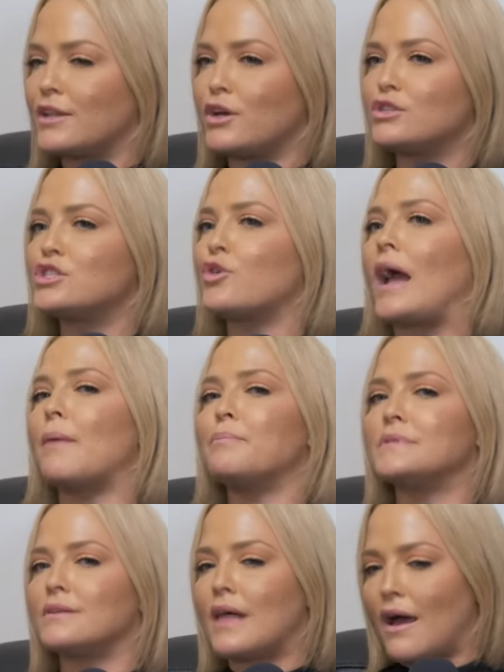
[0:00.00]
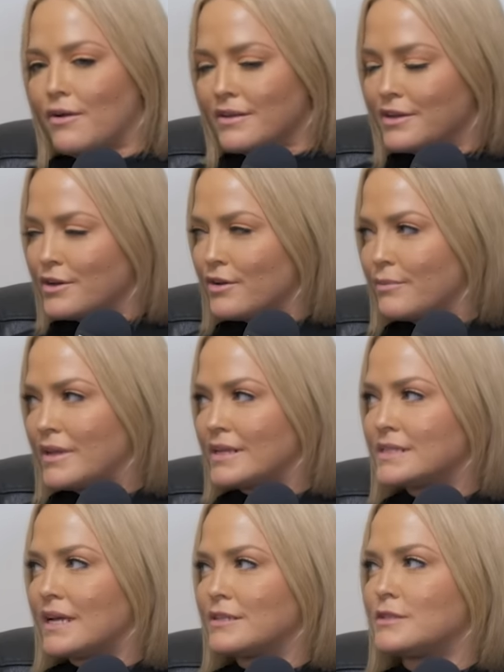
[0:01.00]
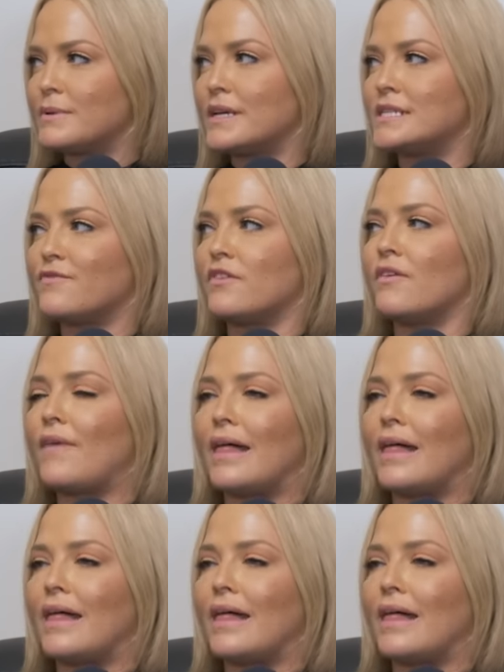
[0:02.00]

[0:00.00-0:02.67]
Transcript: Like no scraps allowed. You know what I mean? It's not just because for the